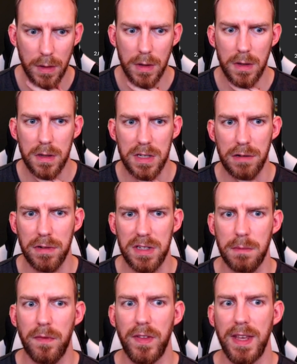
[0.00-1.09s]
So there are
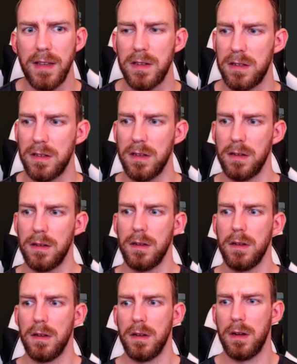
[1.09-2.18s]
some things that
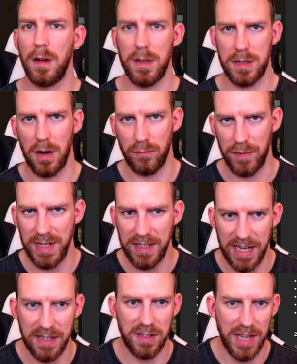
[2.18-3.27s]
I can't really
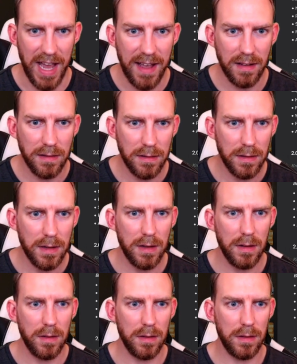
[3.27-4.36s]
test yet.
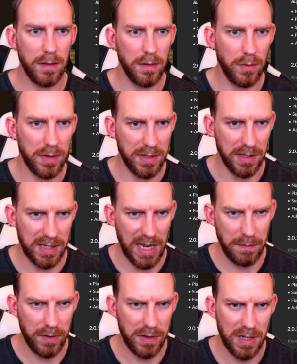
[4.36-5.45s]
What's this?
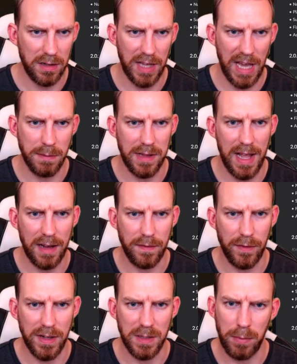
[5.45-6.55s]
Game view, certain games lack
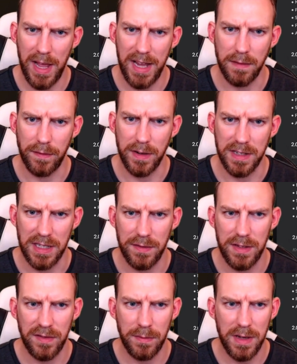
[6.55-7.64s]
friends playing and friends
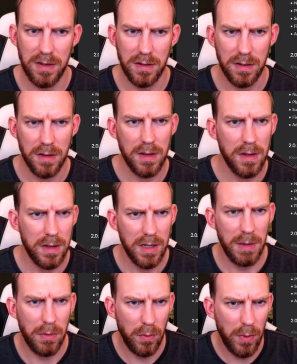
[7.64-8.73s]
activity information.
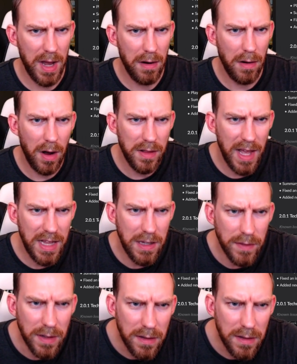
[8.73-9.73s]
Yeah, but where are any of it?